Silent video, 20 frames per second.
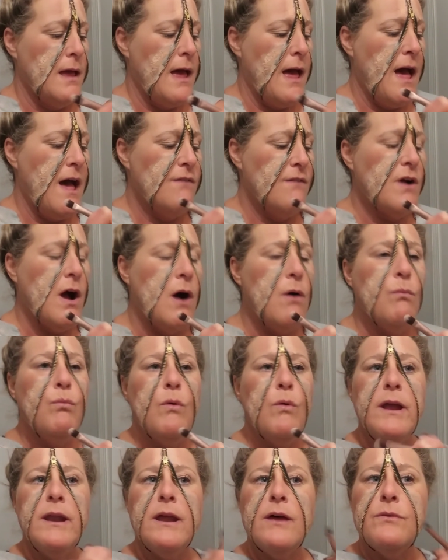I've got
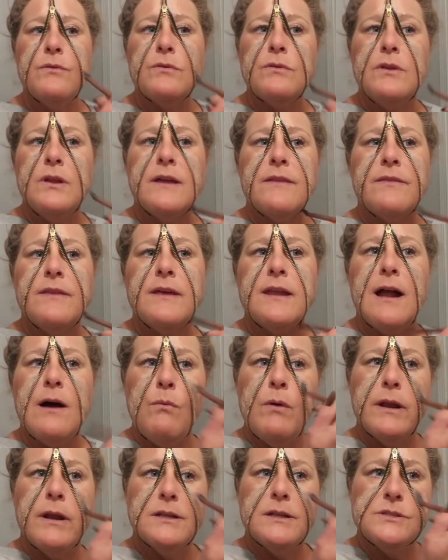one other look that
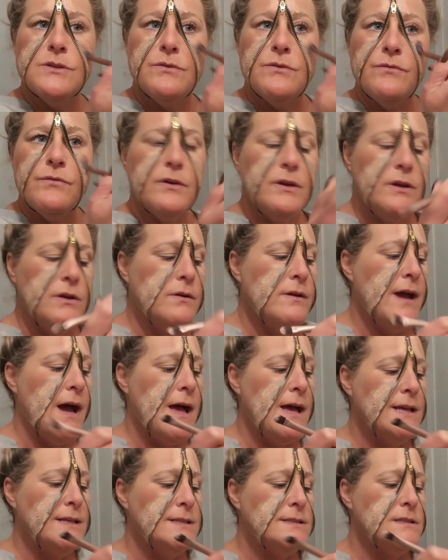I want to do for you
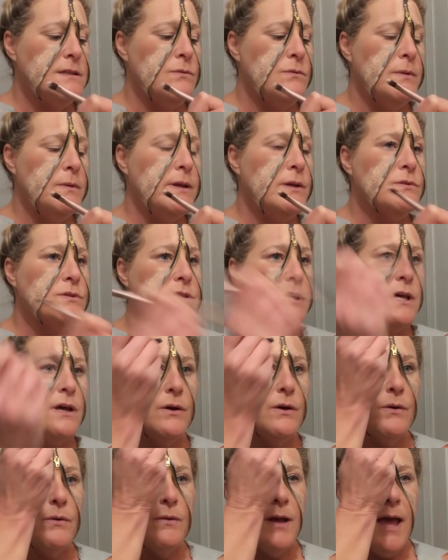guys in a week or
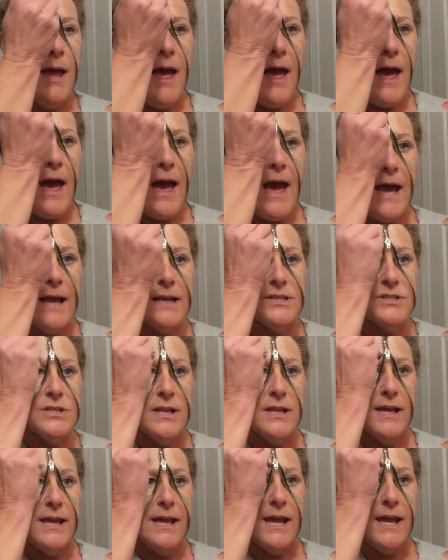so.
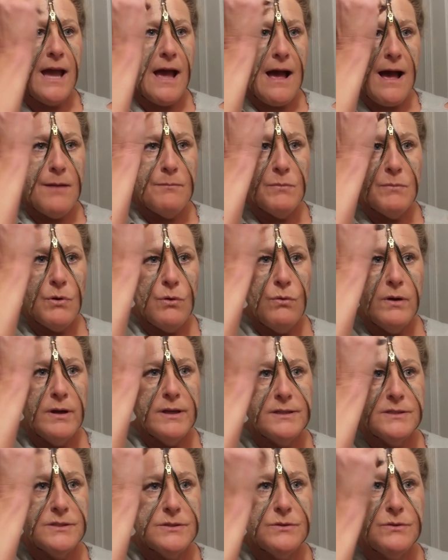Actually, I'm
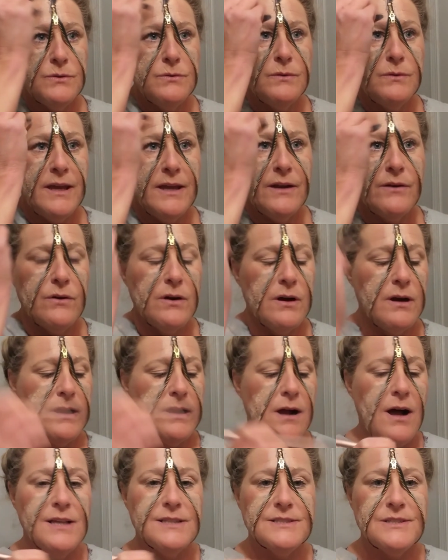going to enter
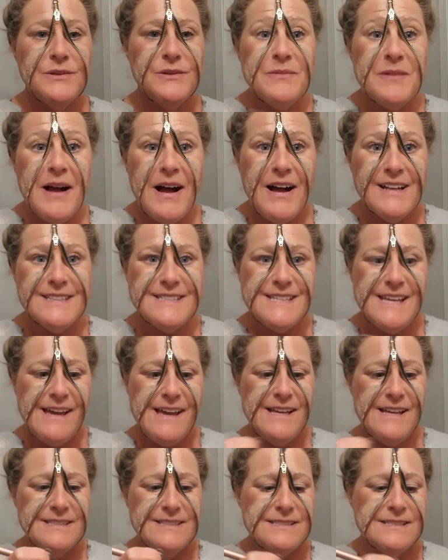a costume
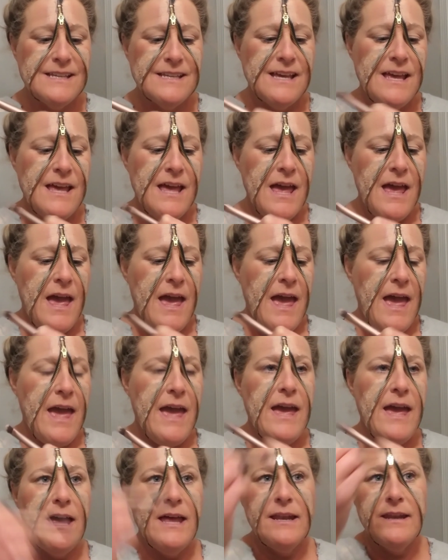contest,
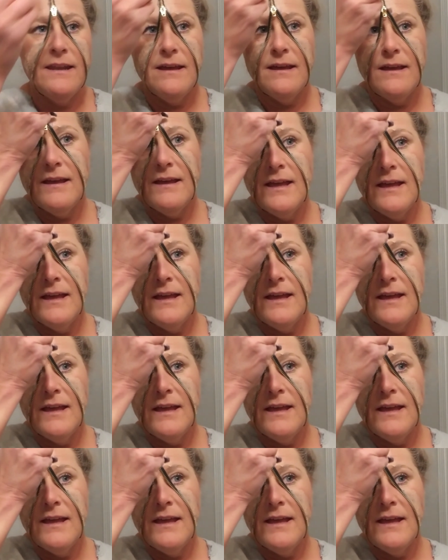and